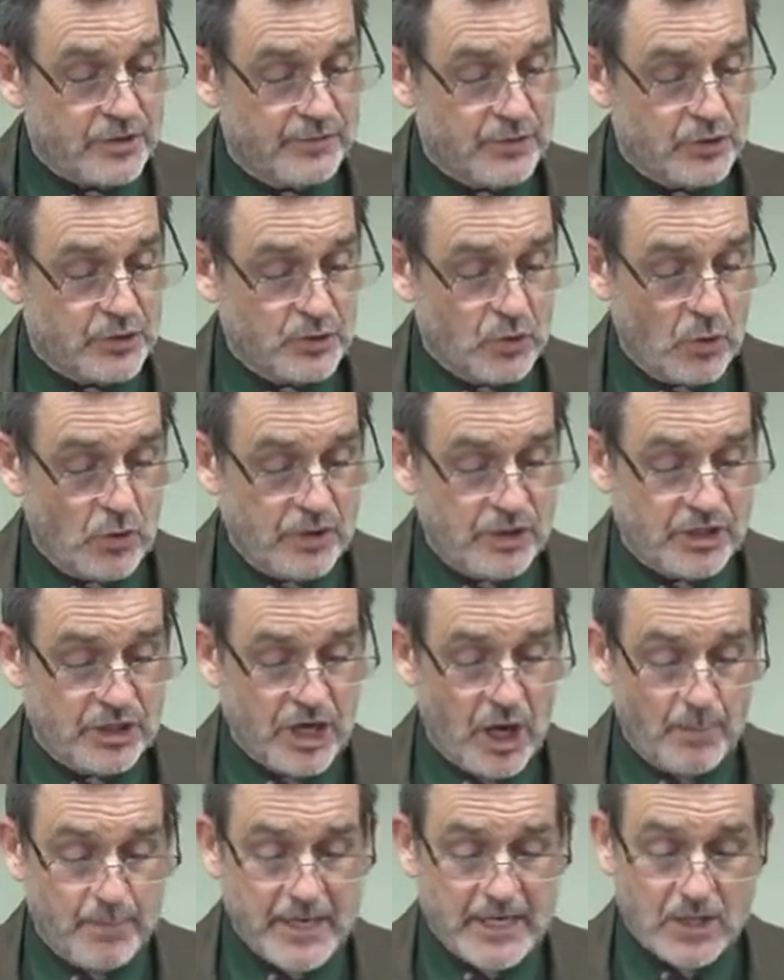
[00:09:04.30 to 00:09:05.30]
of the Jordan
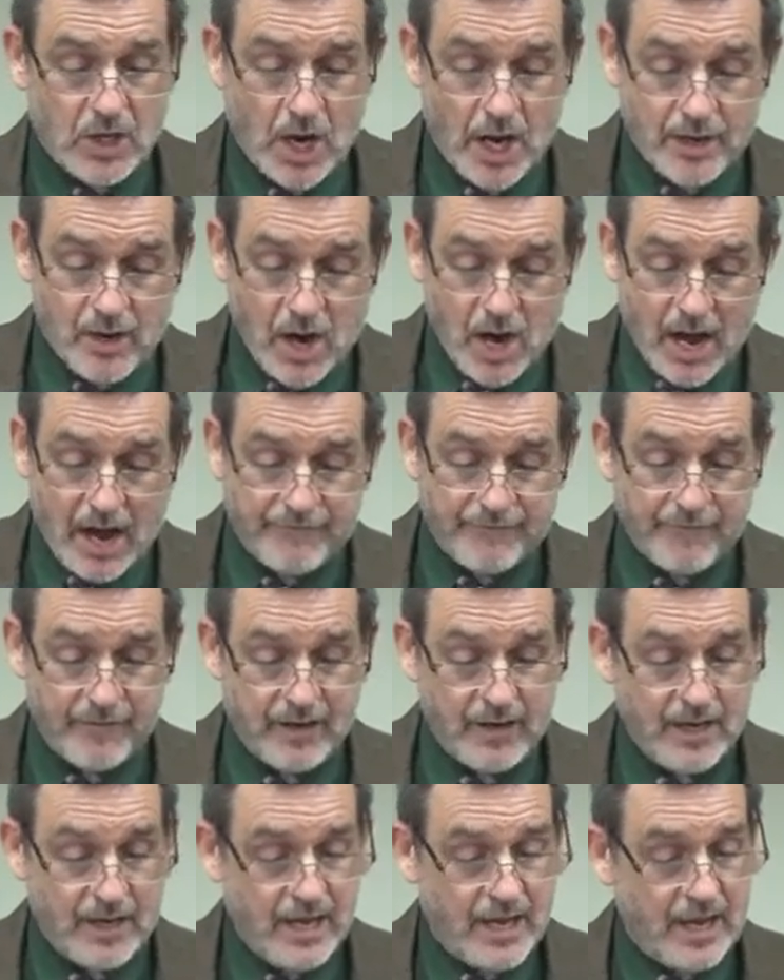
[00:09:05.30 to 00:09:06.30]
shall be cut off,
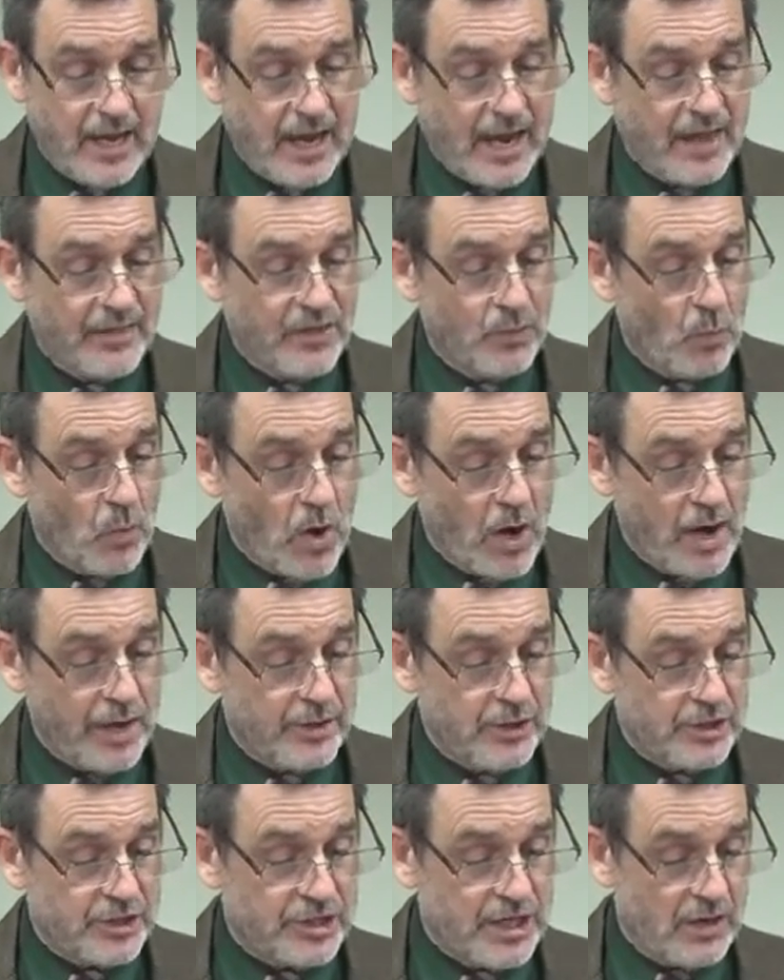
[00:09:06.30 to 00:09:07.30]
and the
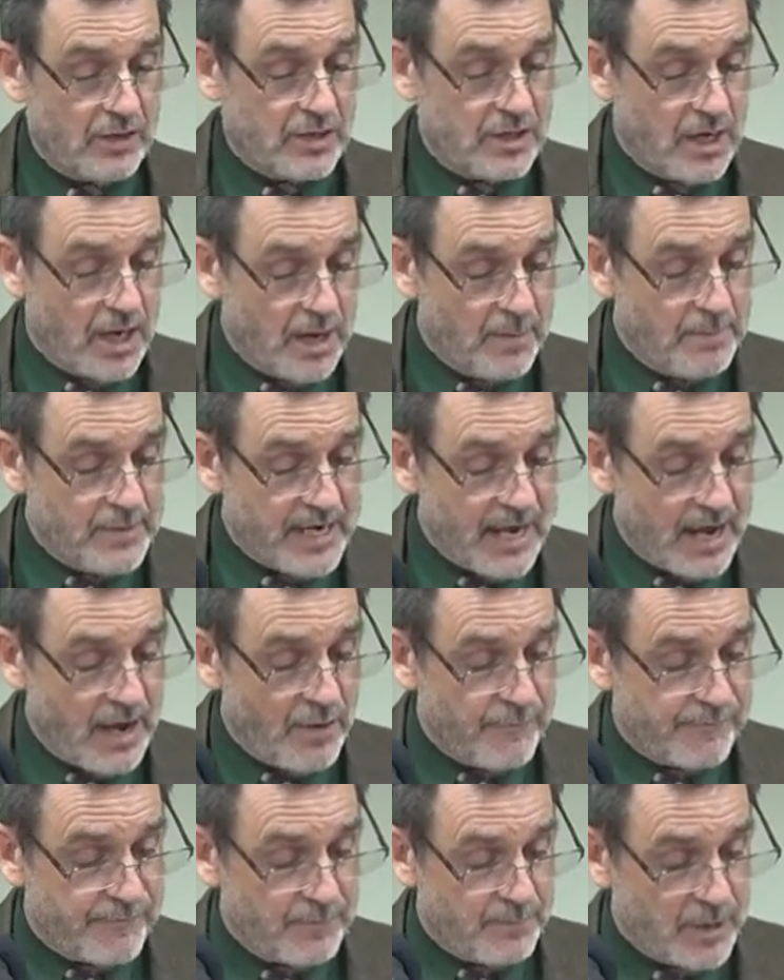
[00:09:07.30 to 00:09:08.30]
waters shall come
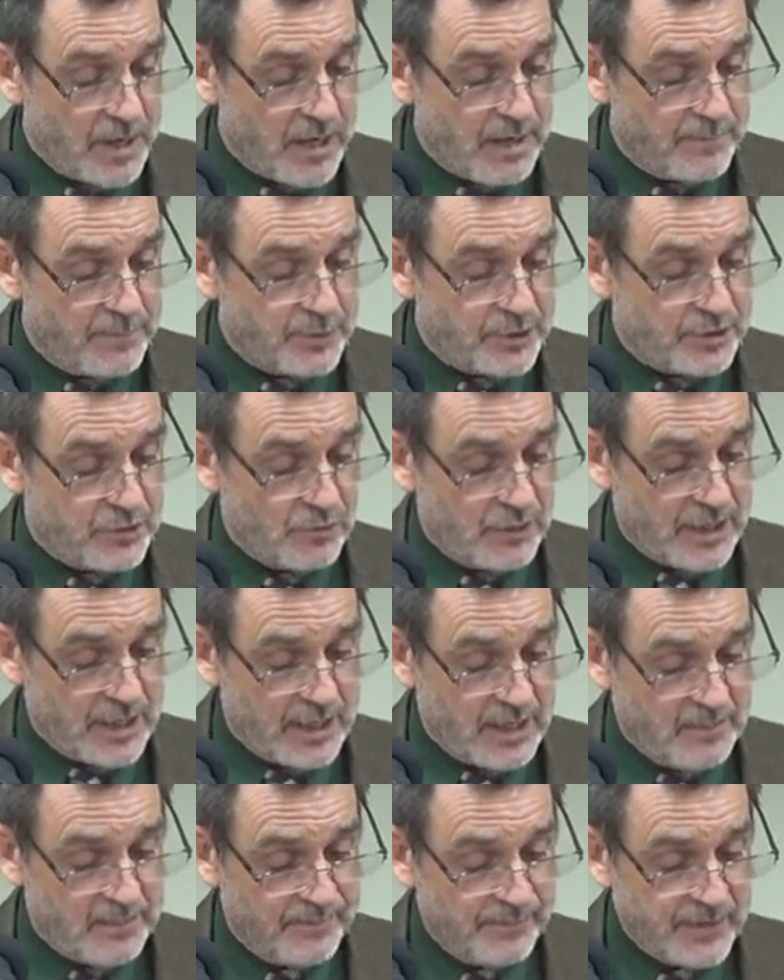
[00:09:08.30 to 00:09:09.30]
down from
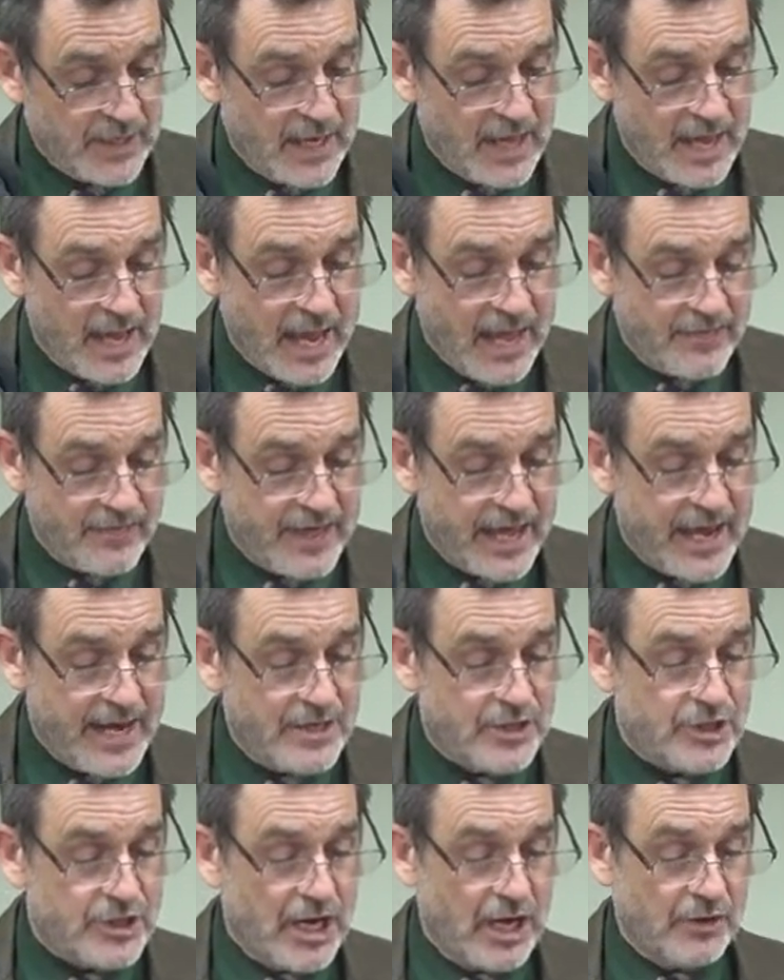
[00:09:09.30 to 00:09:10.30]
upstream, and they
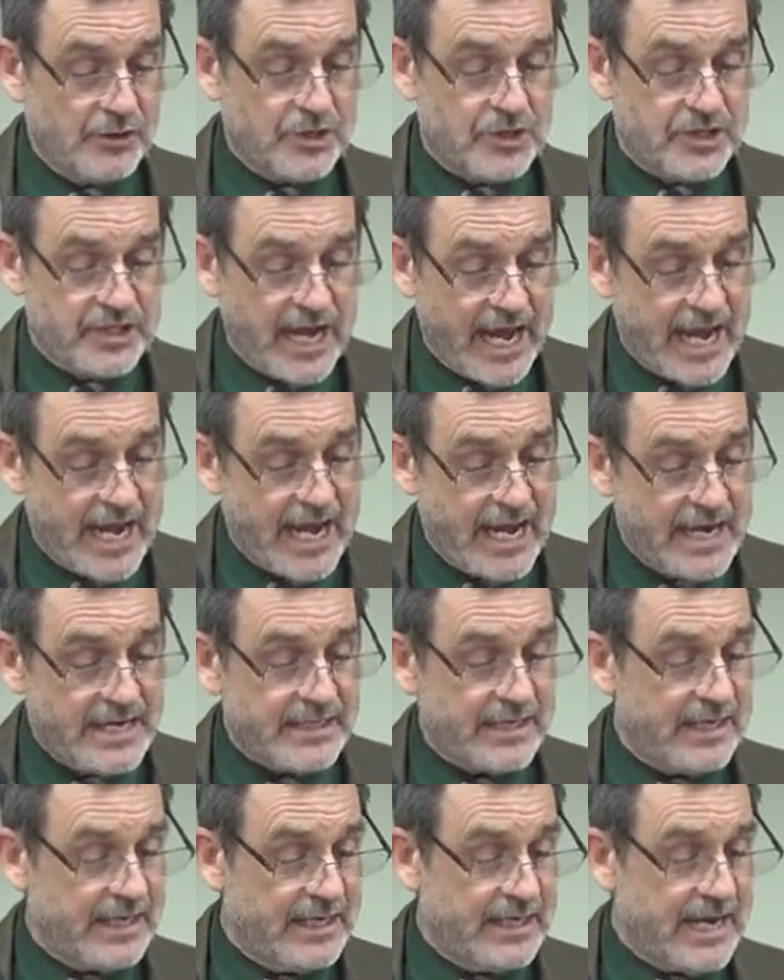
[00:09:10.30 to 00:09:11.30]
shall
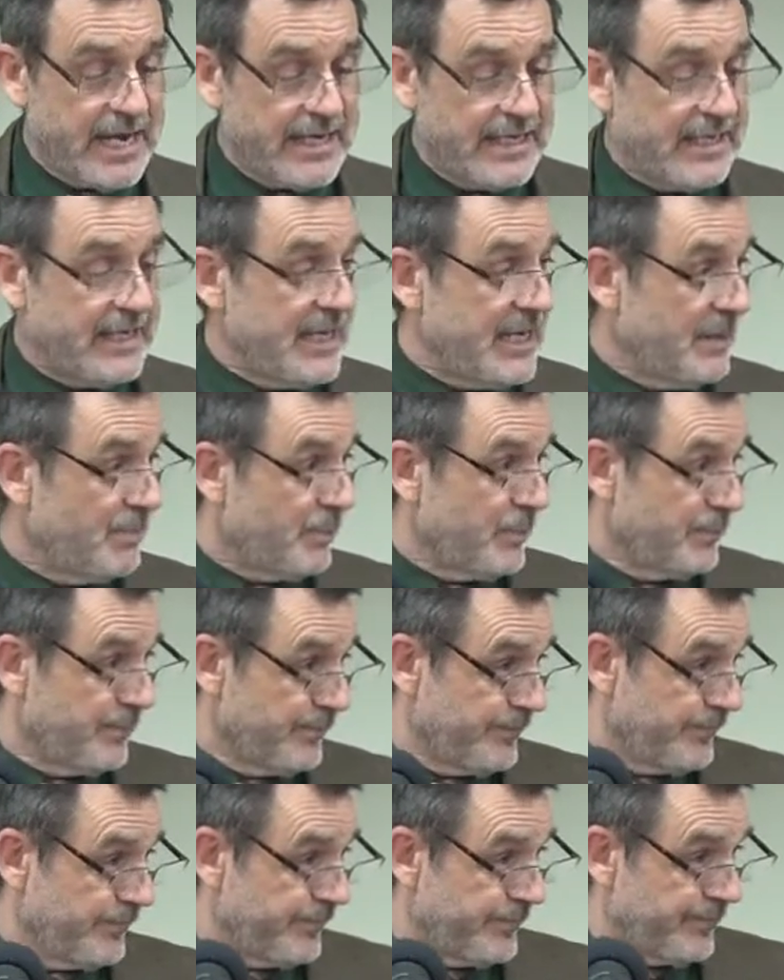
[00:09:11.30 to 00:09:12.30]
stand in a heap.
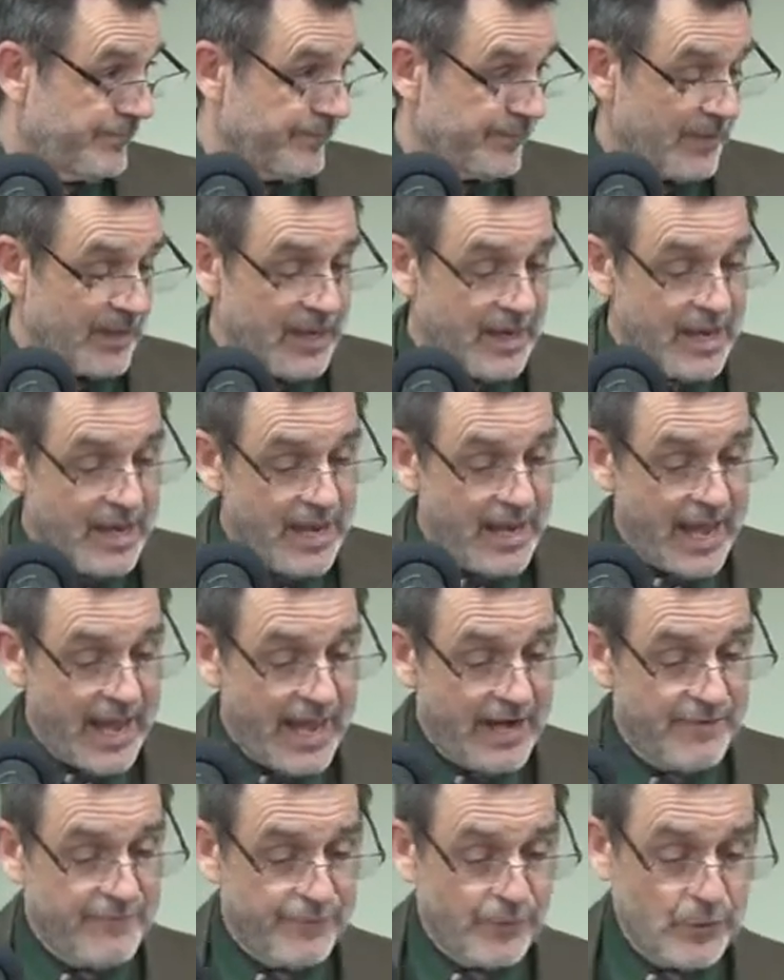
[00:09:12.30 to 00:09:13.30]

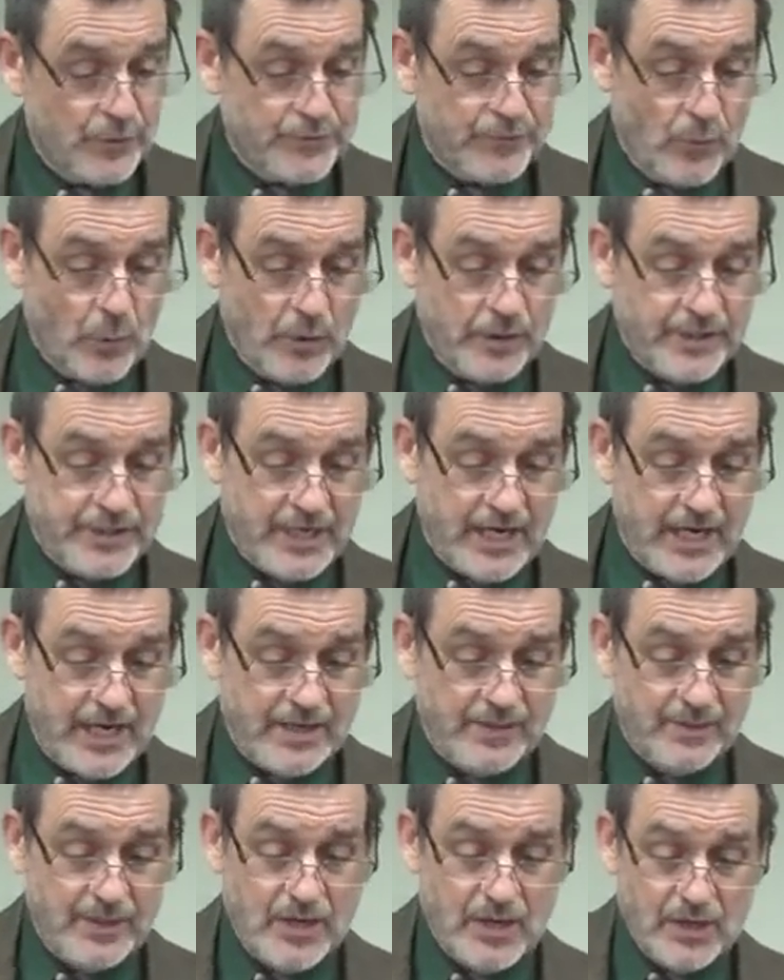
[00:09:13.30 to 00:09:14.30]
And in verse
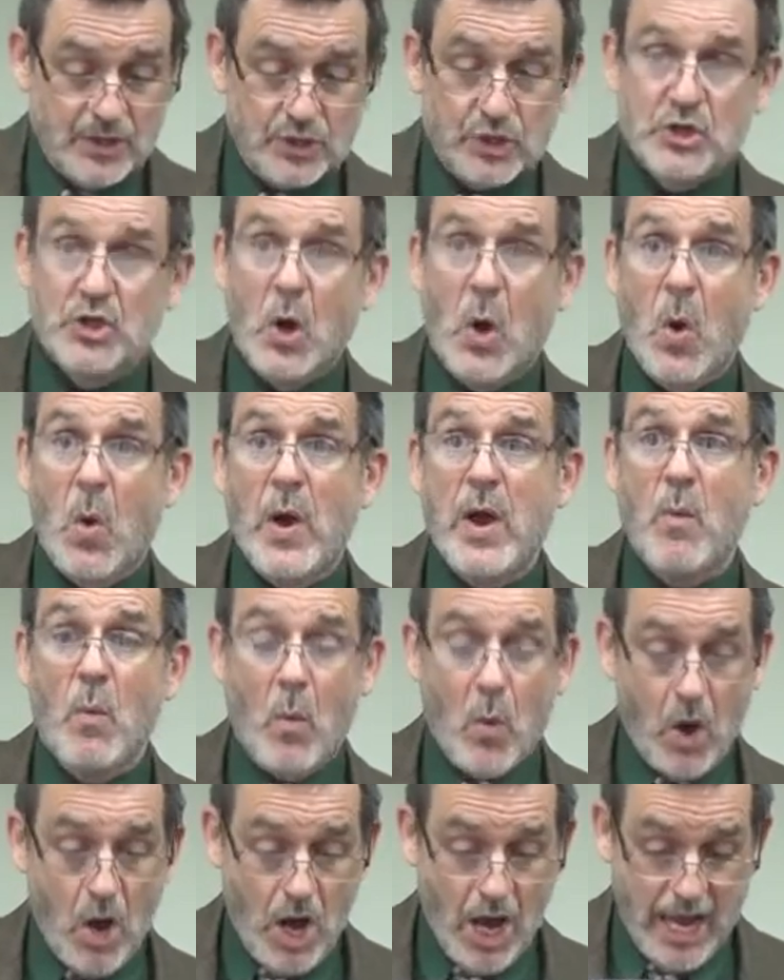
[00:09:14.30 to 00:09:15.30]
14, so it
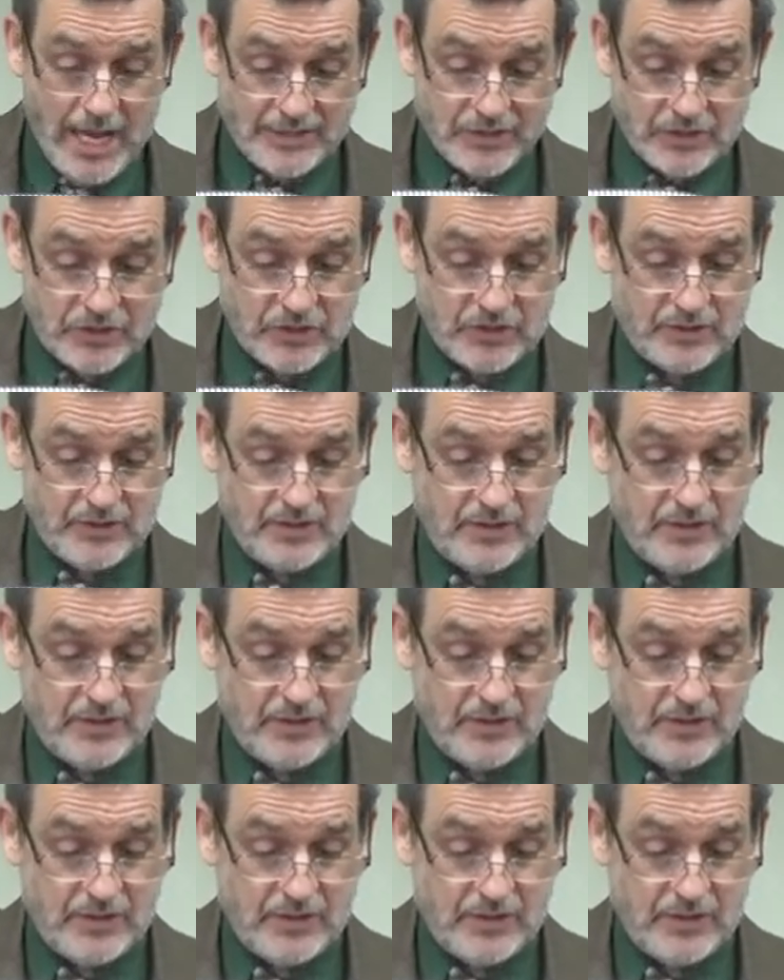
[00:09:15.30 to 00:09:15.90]
was